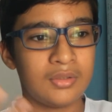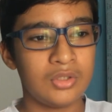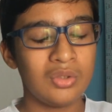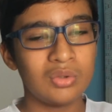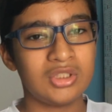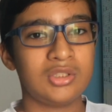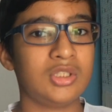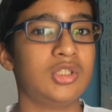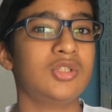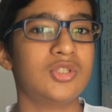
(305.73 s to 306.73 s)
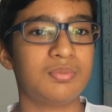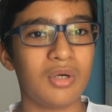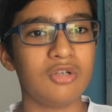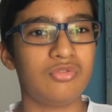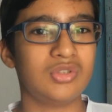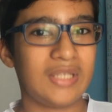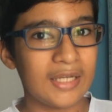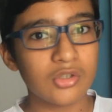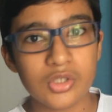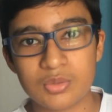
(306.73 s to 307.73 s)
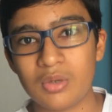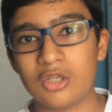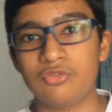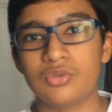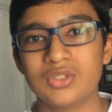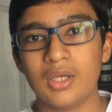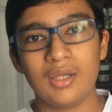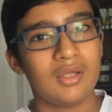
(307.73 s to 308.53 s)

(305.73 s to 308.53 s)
the newer generation smartphones, Android smartphones